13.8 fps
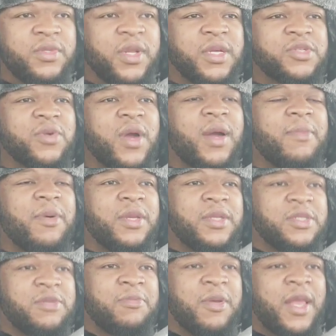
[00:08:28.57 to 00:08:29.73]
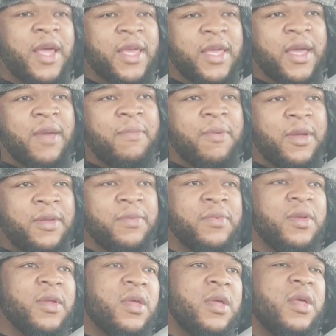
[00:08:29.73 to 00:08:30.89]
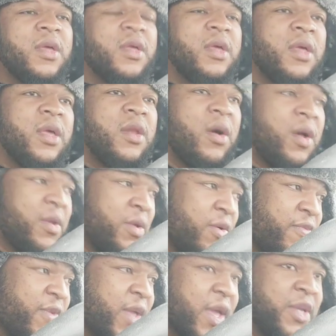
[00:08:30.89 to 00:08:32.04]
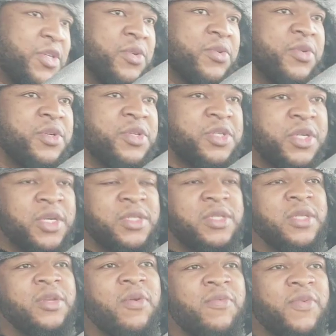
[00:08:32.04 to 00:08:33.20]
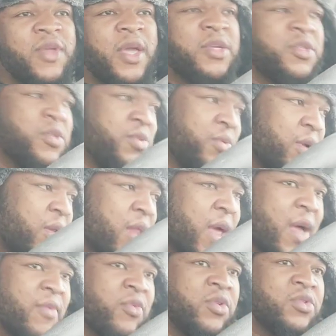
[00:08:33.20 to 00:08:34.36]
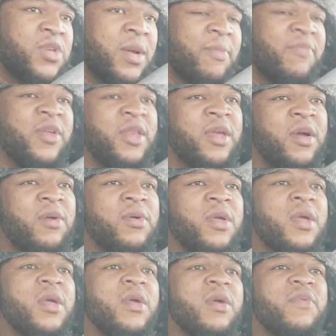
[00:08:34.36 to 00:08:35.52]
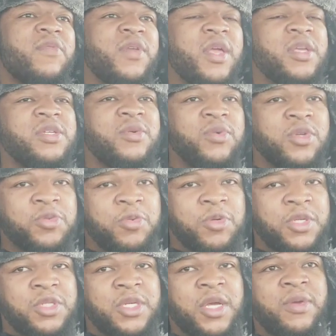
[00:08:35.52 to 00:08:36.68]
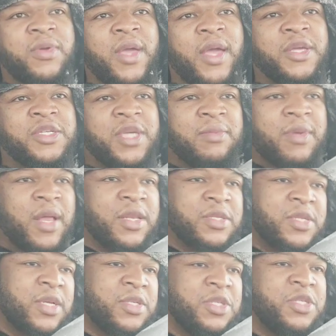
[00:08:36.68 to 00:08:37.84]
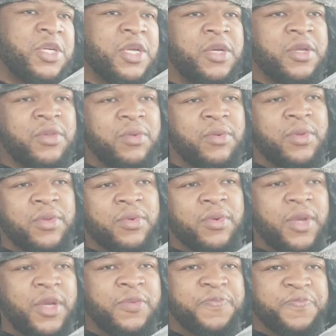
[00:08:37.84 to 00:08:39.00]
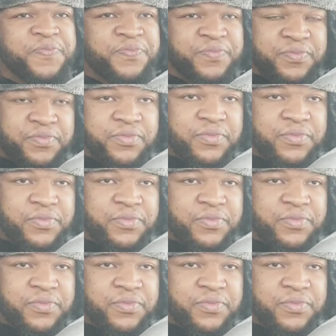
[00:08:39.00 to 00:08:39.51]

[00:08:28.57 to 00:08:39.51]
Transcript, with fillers: The subscribe button is the bell icon button. Hit all notification, Chris Chance get notifications with a live wardrobe video. Financially want to support the channel, cash app, dollar sign CJ Good 313.